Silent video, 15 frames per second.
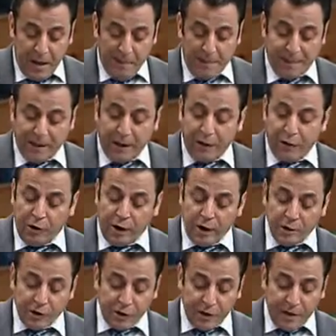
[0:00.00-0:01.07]
But our
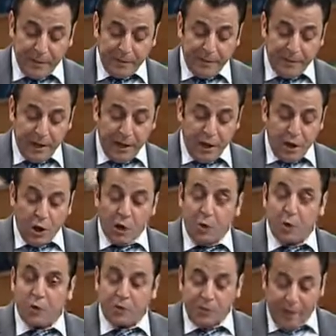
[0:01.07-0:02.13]
relationship
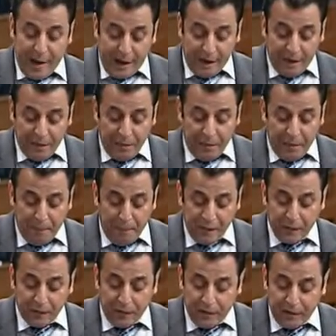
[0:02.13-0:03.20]
goes back
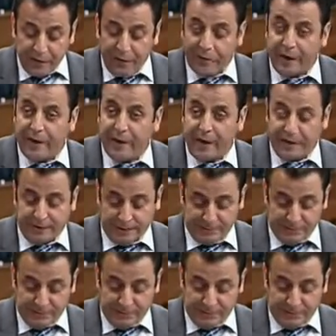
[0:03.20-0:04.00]
much farther than that.